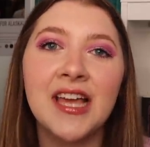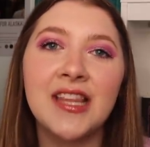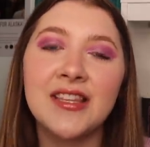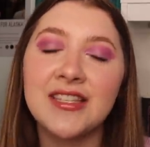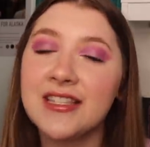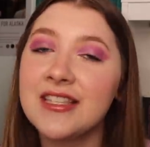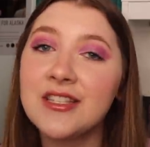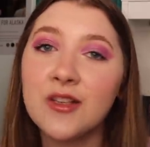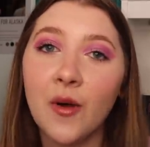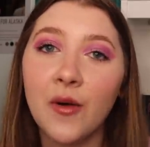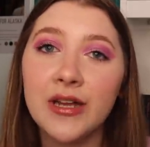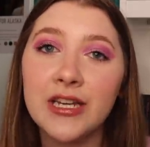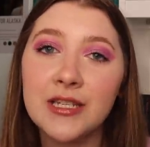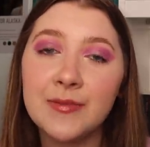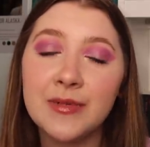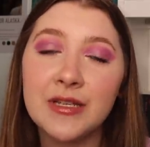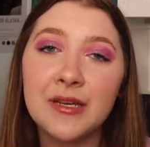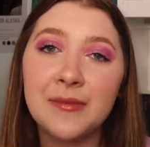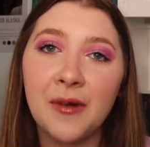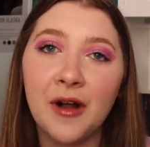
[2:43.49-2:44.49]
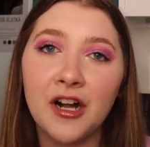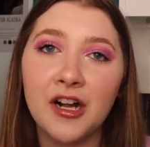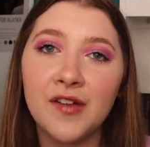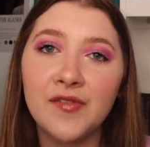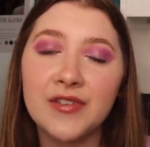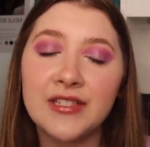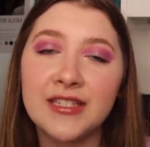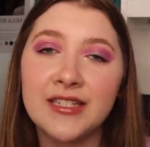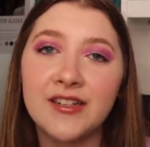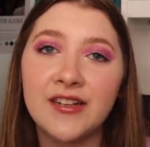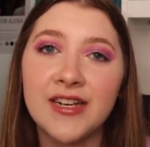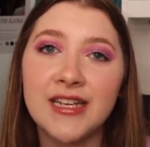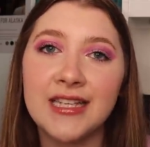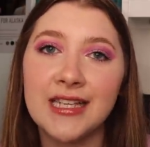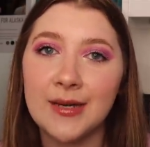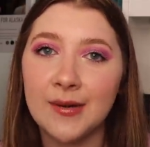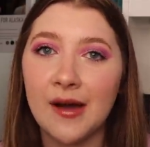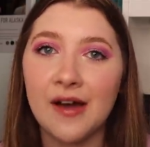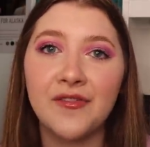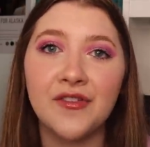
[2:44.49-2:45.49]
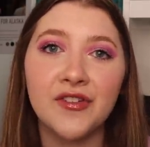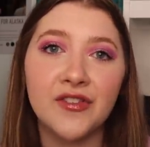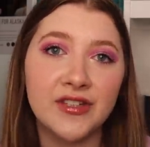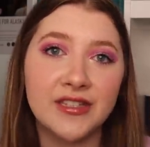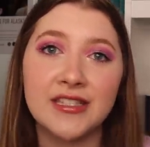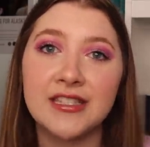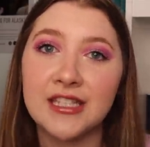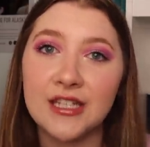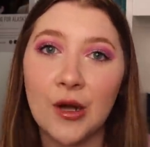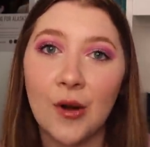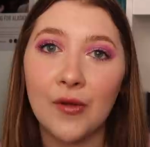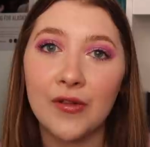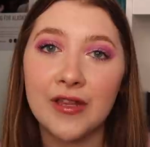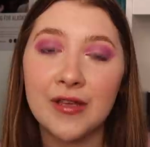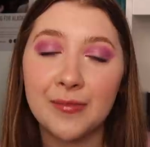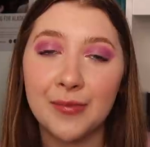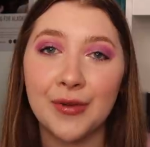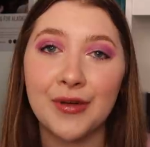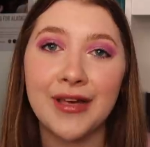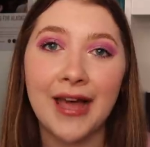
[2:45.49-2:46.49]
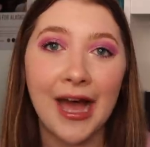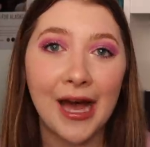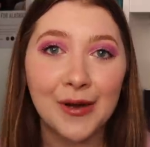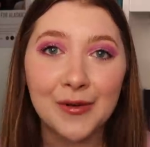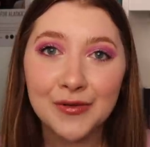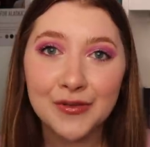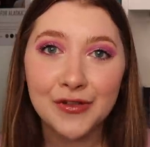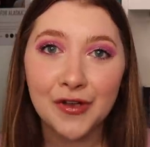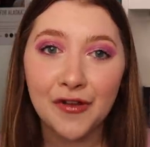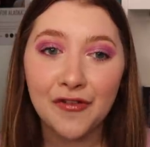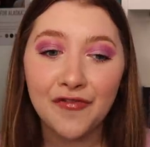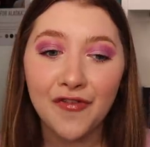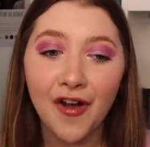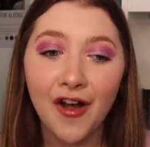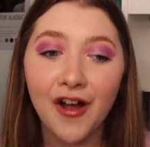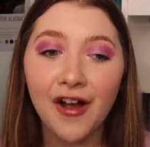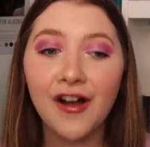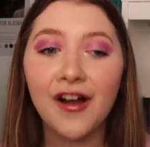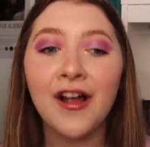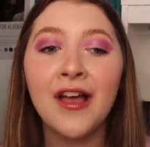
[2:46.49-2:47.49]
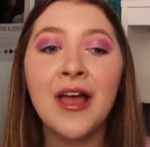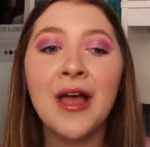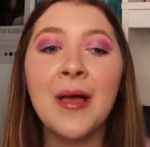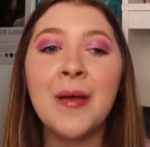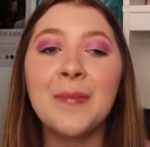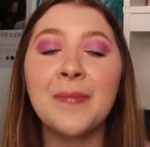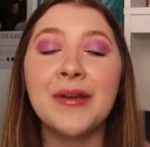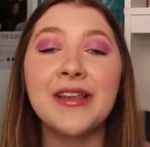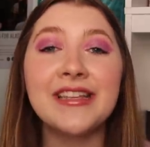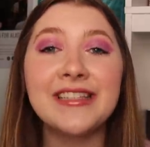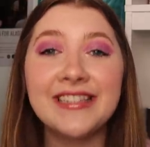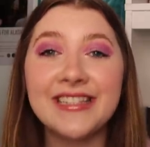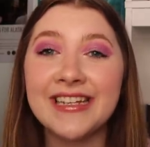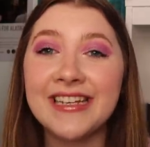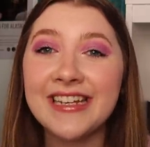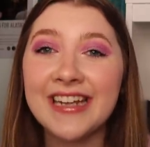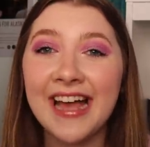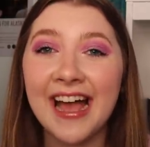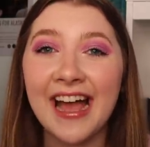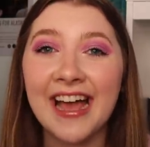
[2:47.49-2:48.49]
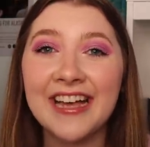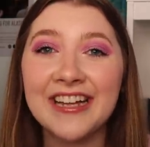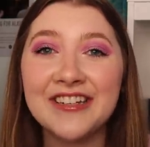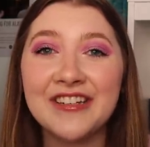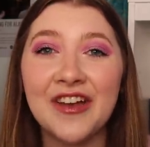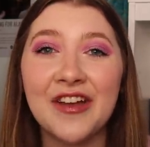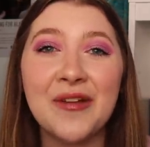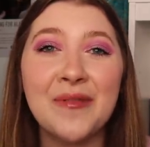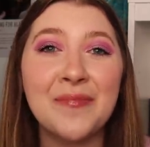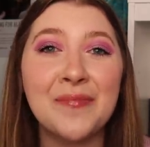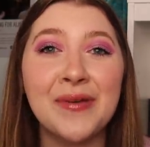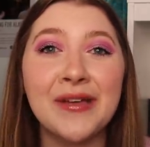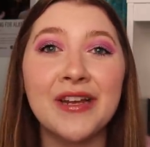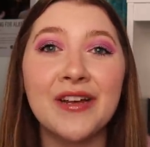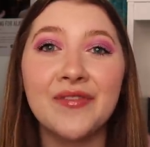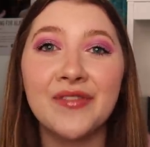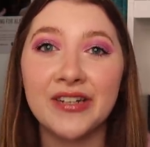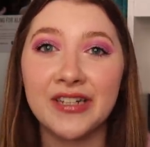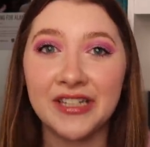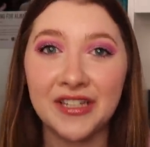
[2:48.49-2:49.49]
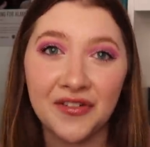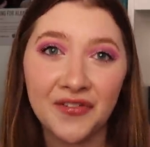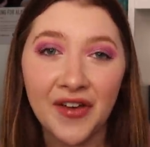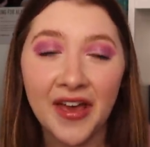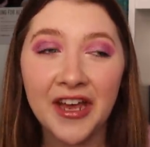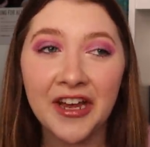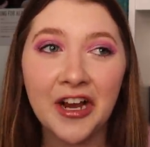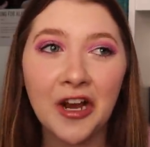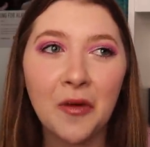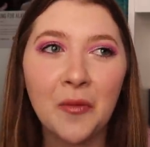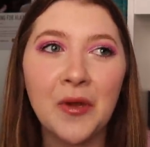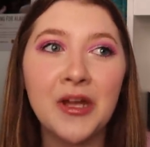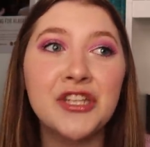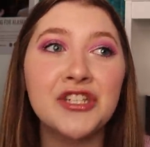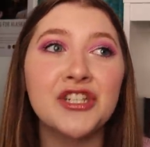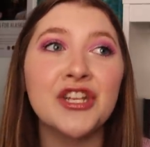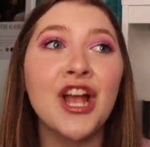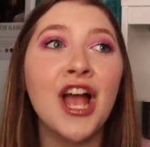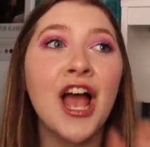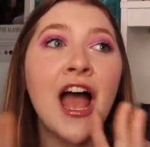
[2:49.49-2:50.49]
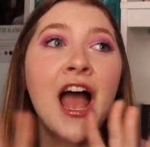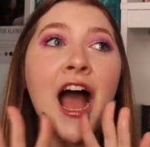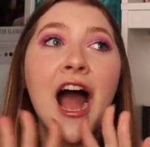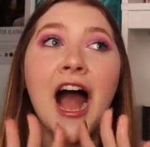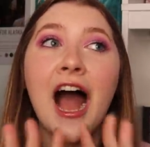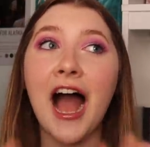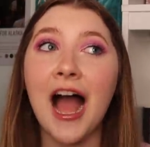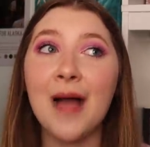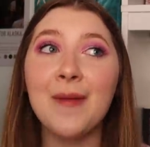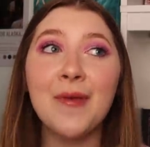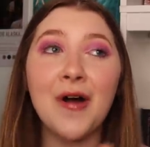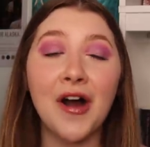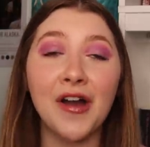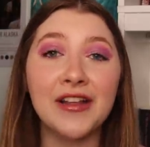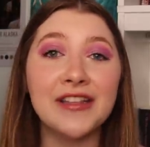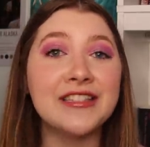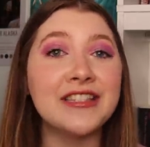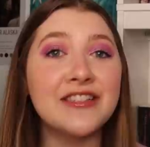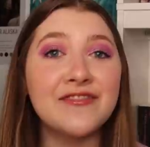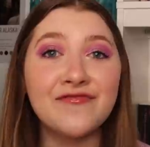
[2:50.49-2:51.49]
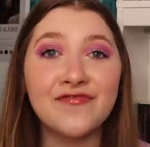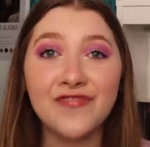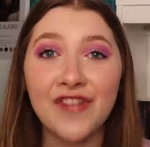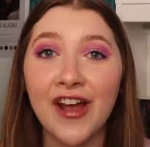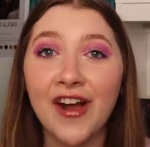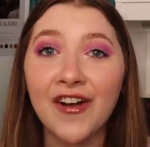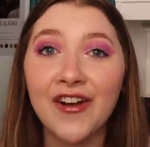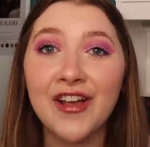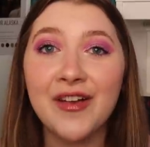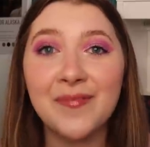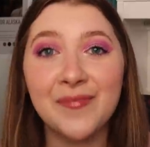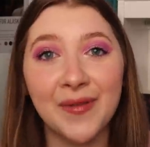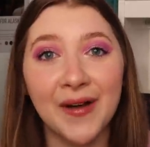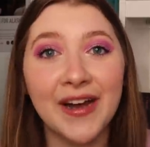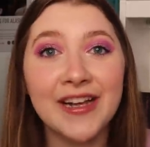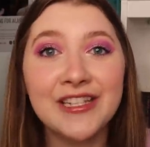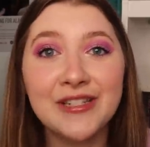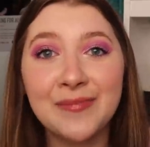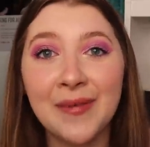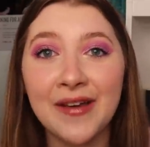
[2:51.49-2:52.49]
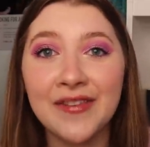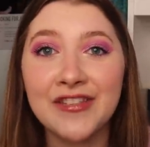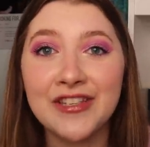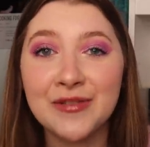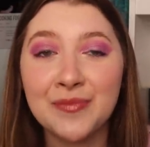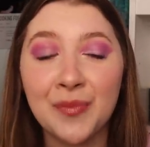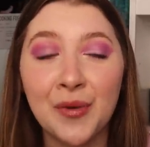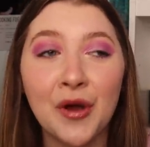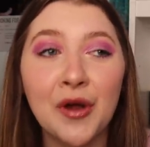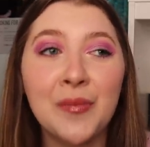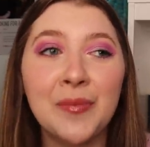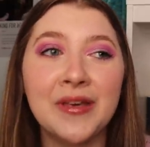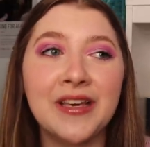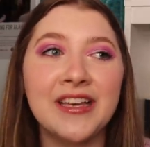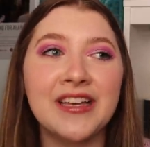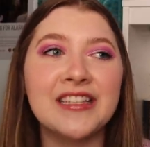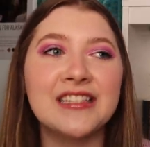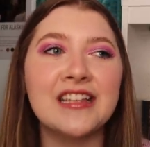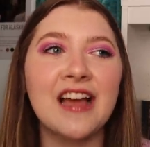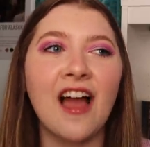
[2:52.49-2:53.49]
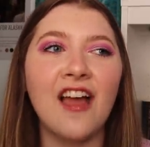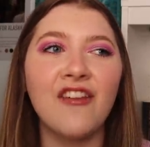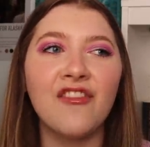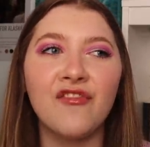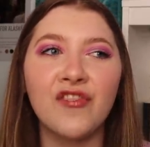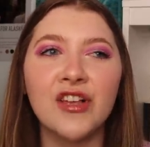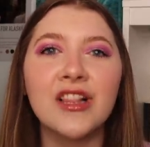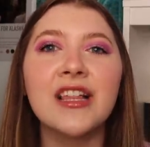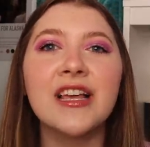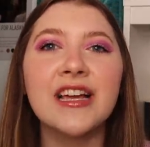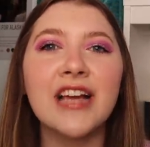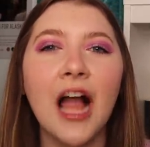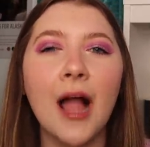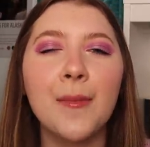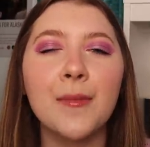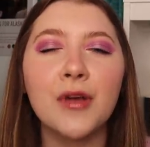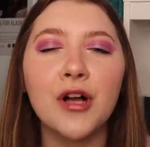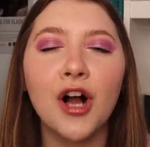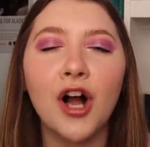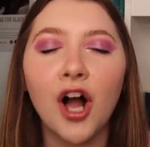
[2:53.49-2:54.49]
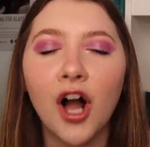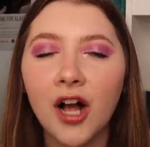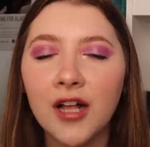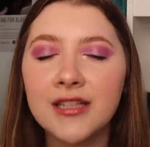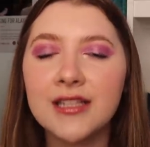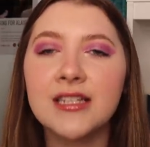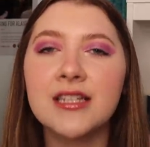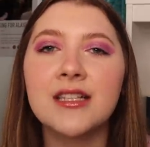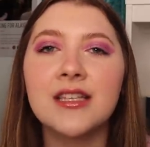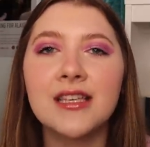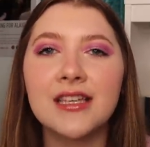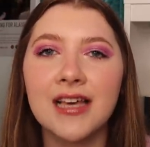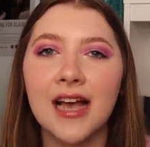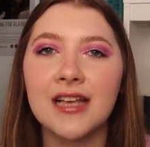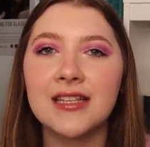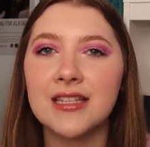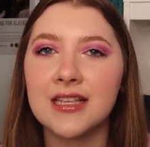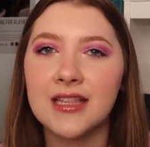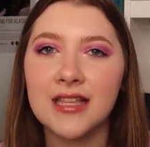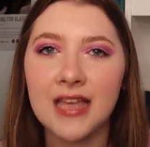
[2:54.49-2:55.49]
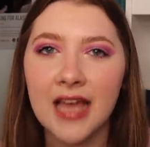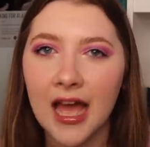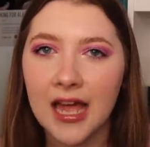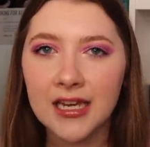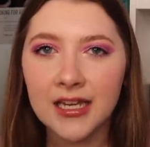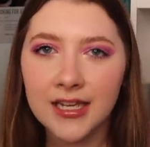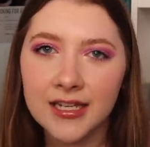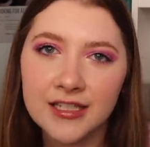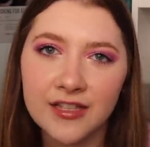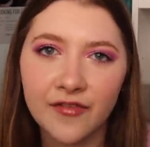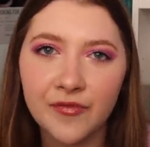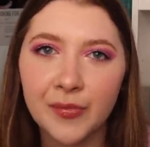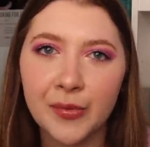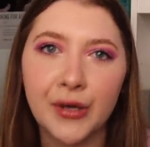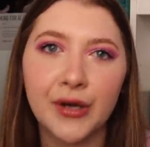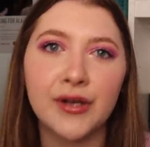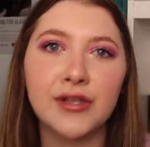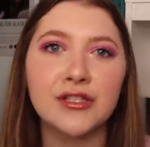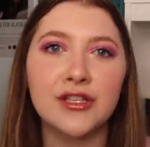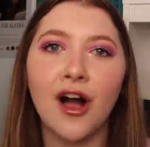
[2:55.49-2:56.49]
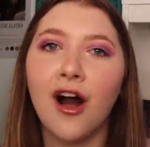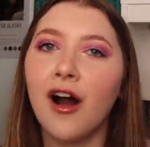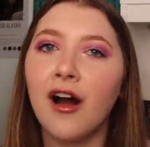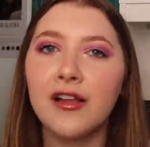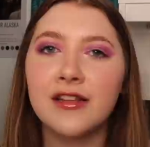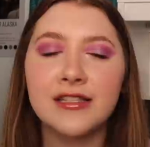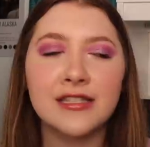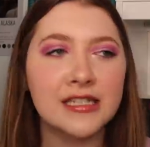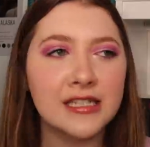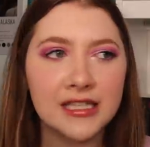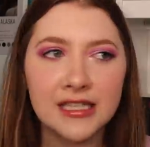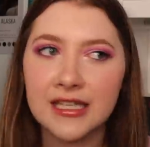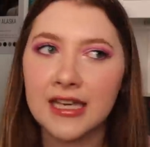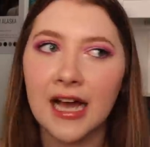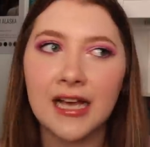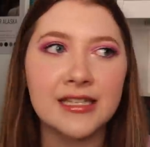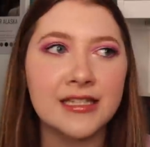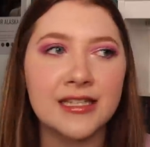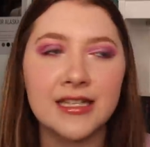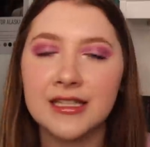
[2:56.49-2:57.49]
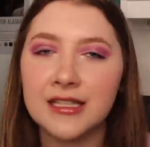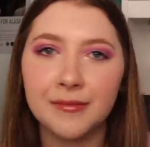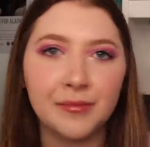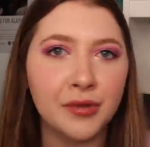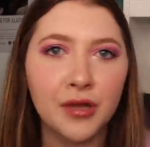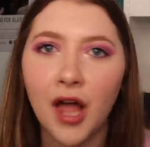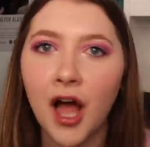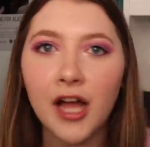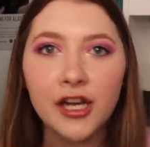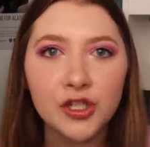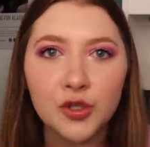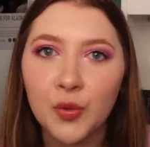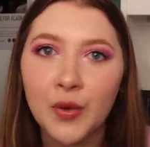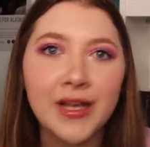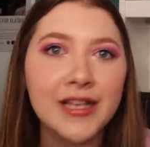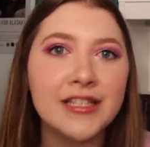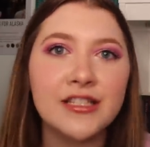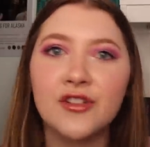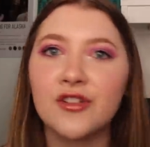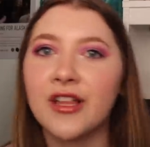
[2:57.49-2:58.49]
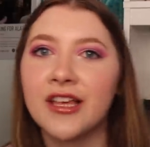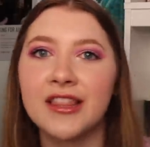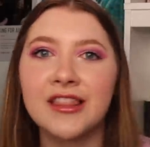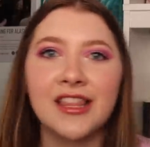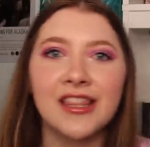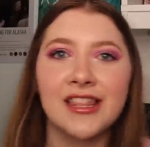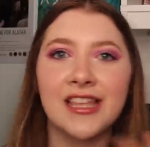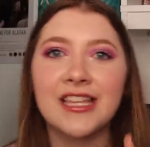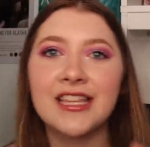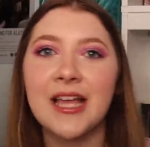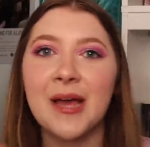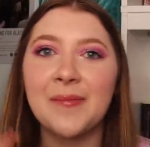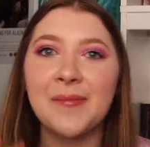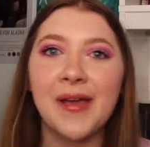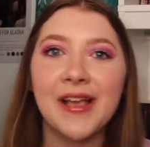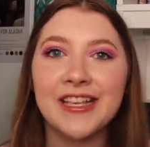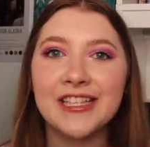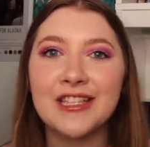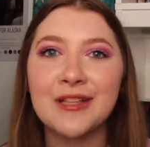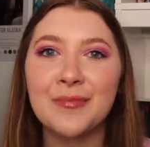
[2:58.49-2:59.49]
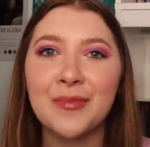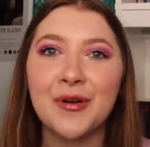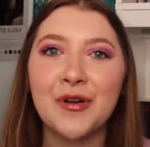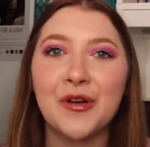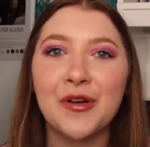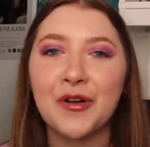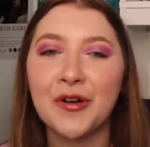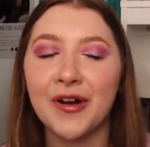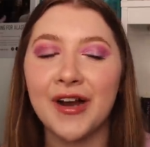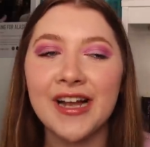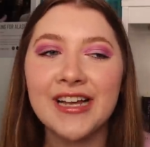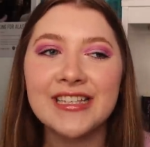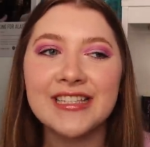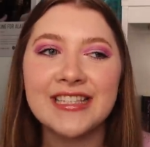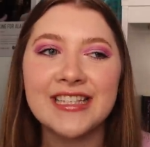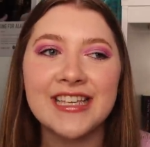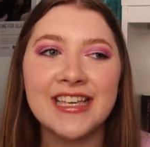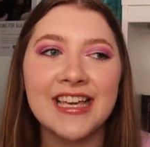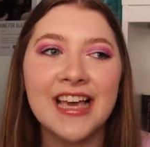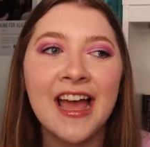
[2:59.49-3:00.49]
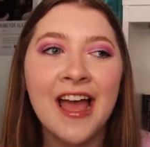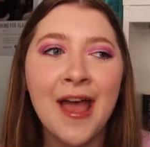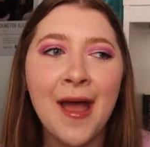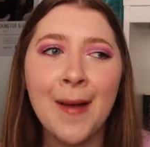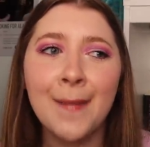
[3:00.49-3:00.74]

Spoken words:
This is going to be a part of a series, however, this is the only book out so far, but it did end on a bit of a cliffhanger, which I'm honestly very impressed by this book because I feel like I'm constantly guessing the endings of books, constantly guessing the plot twists or like the thing that makes the book crazy.